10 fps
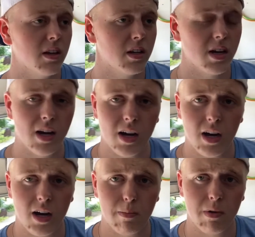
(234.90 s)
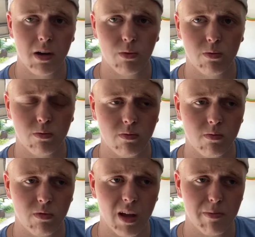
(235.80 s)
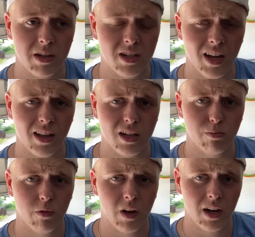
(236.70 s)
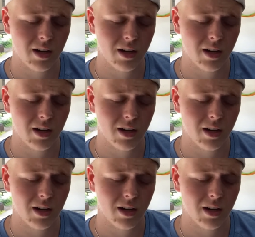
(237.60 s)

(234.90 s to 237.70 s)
But that being said, let's move on.